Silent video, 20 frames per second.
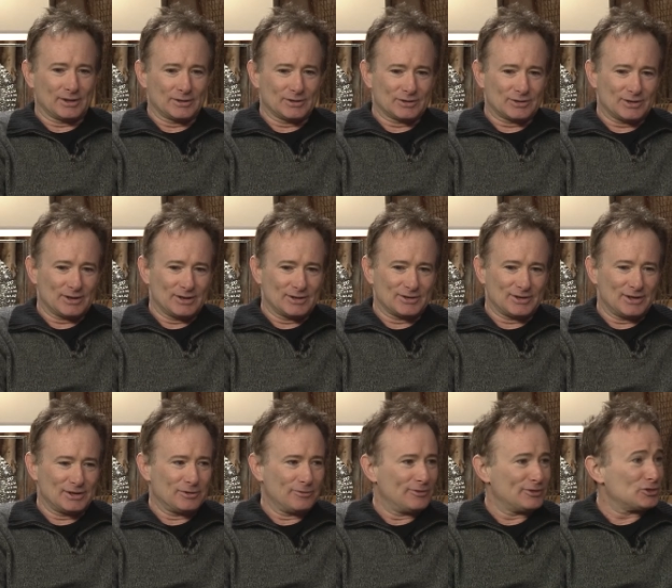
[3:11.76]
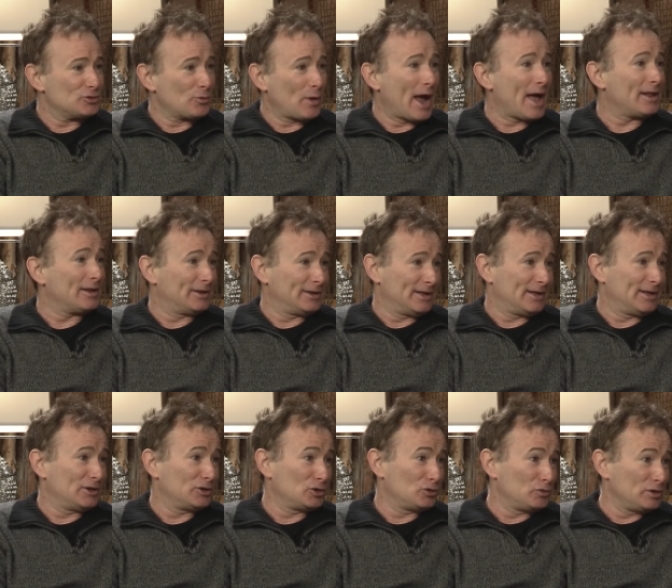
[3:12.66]
is is
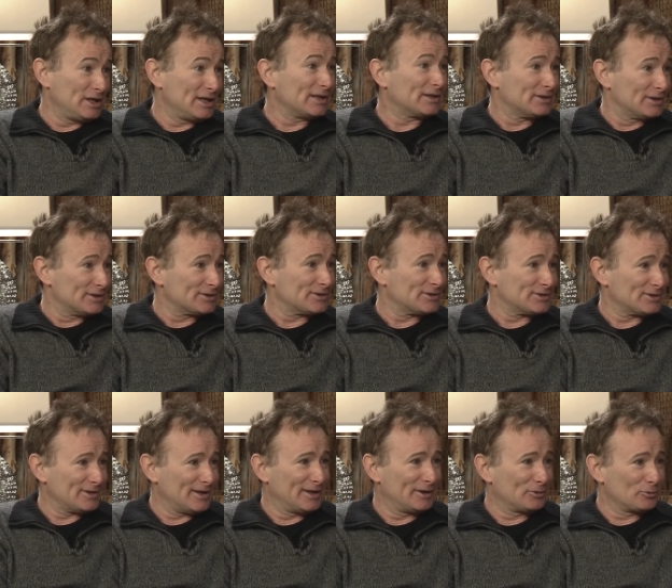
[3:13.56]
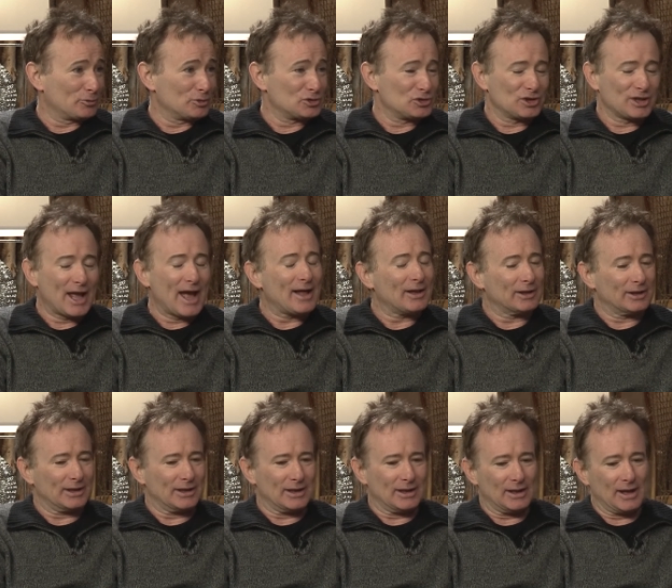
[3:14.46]
individuality and uniqueness and
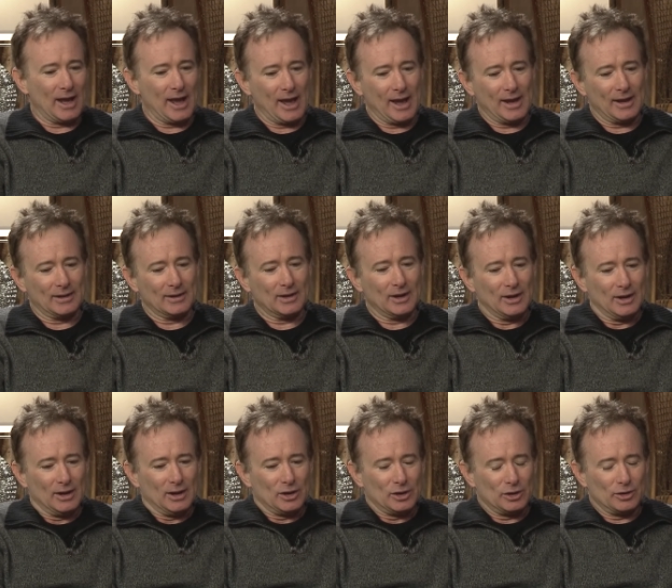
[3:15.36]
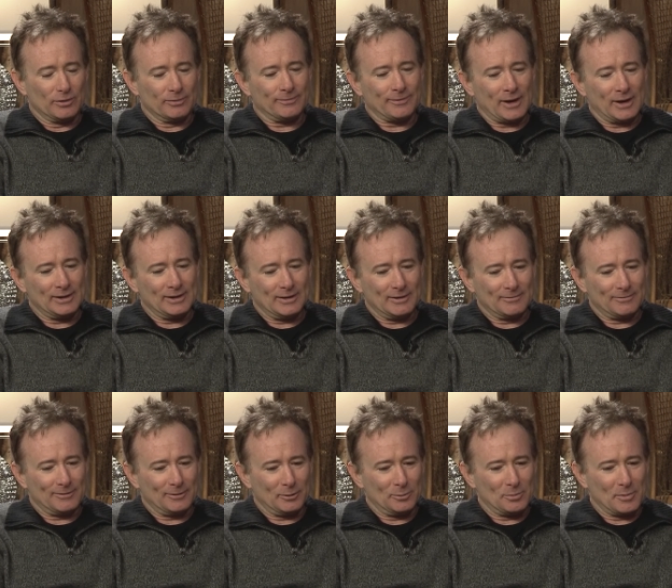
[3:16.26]
originality, and you know, finding a
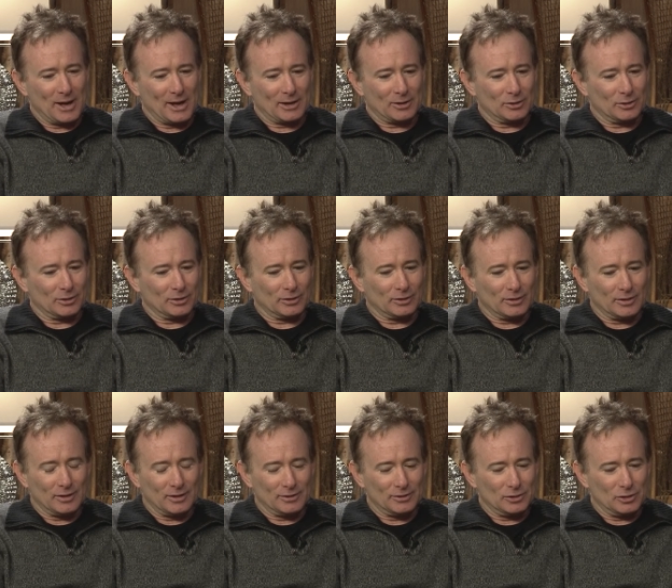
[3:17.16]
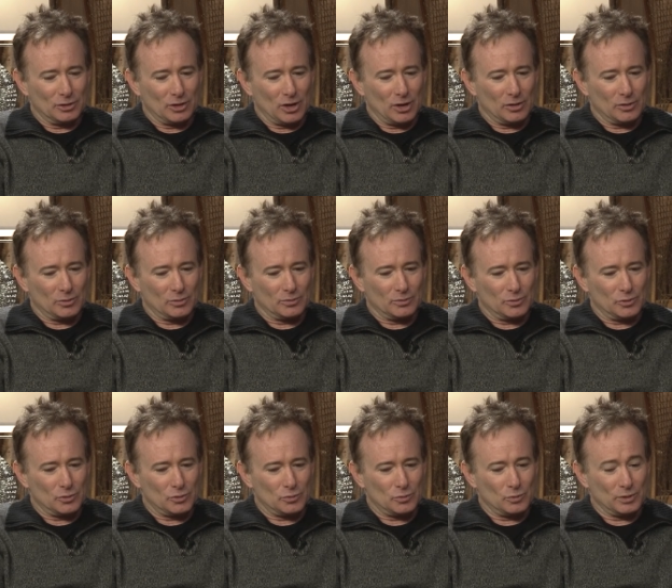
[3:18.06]
filmmaker you
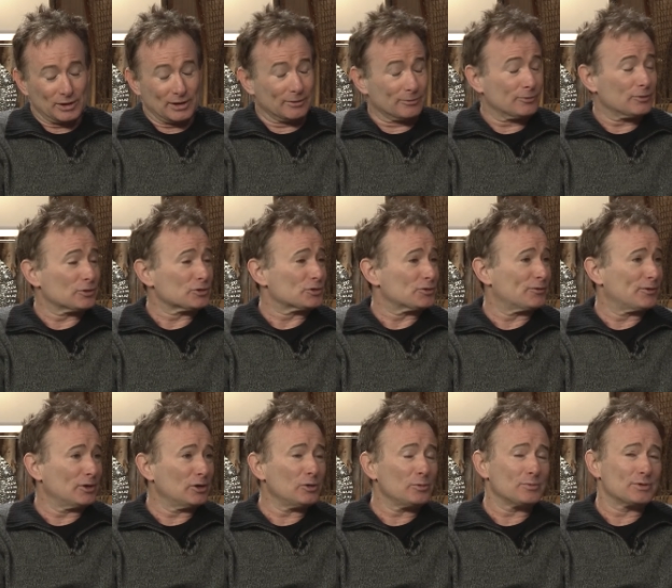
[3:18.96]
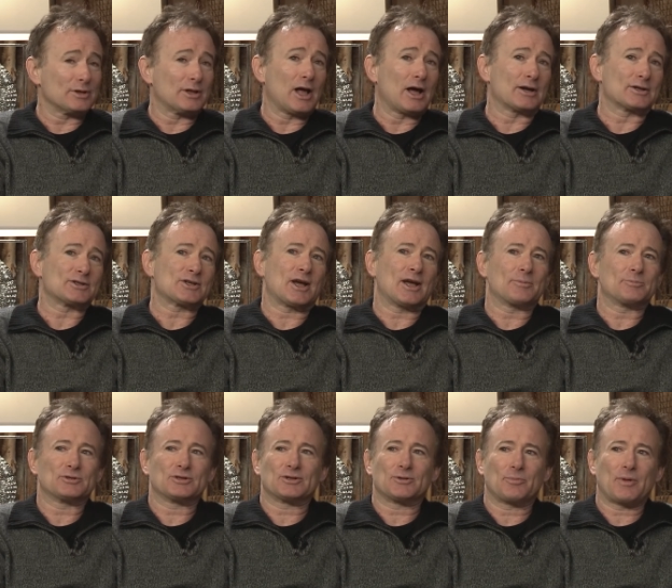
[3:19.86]
know, with their first film, a lot of
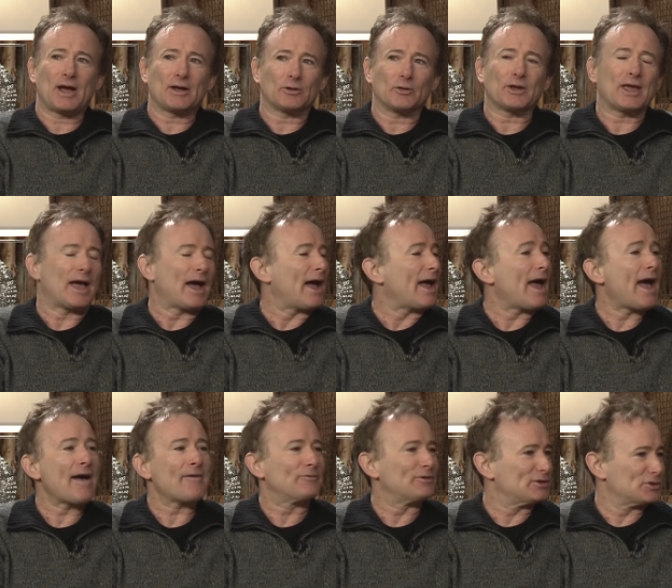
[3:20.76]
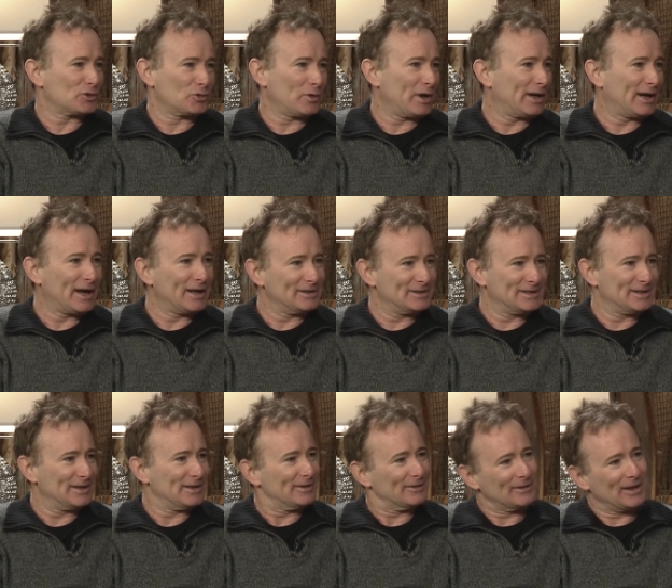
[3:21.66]
times is about, okay, I have this great
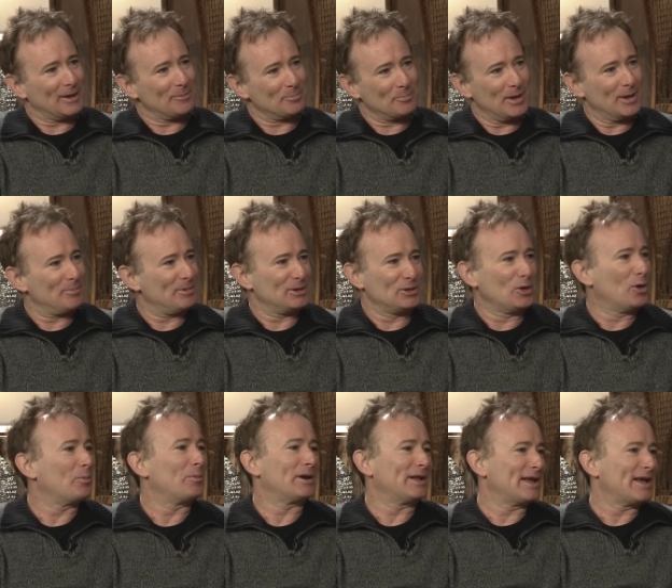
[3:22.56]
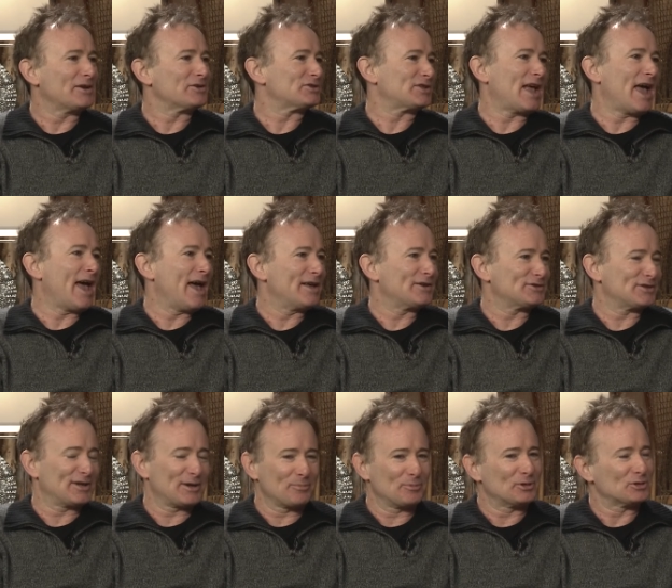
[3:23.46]
idea that maybe nobody else has,
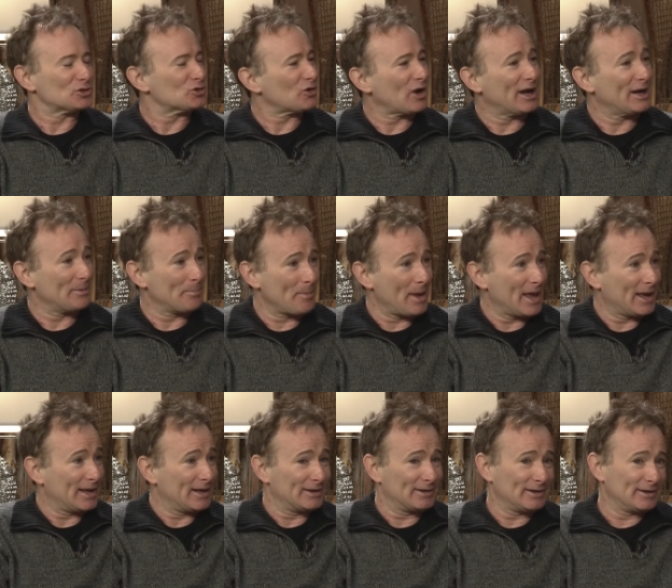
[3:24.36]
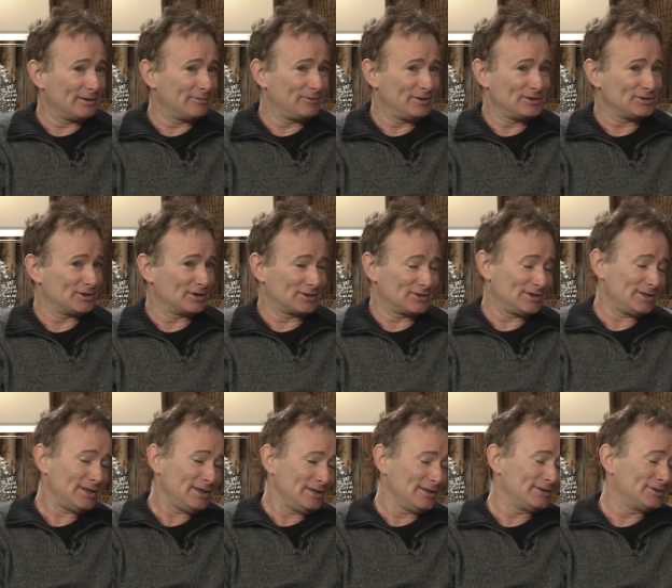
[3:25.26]
and I'm going to try to make it. And if he
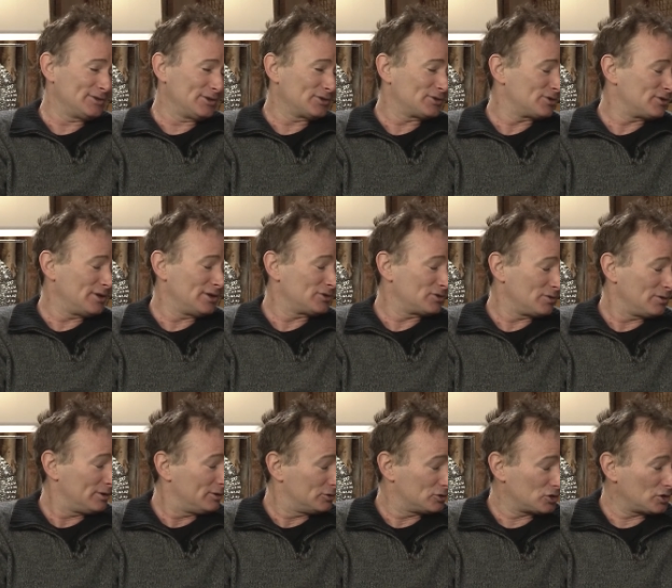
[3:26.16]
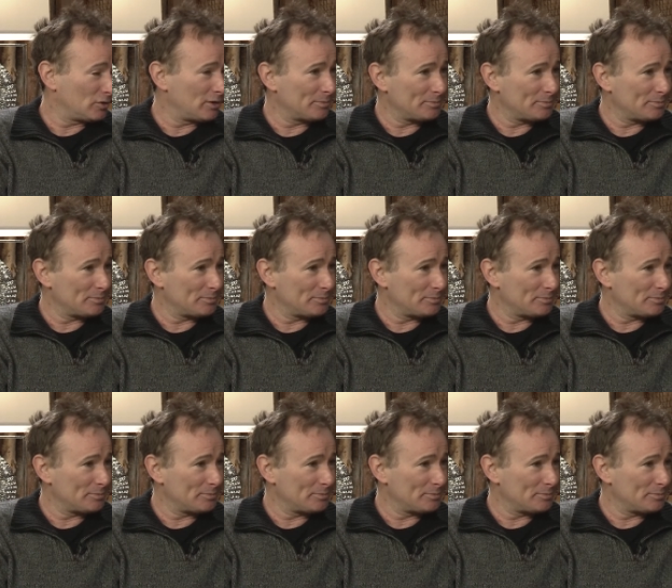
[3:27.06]
succeeds, it, it, will show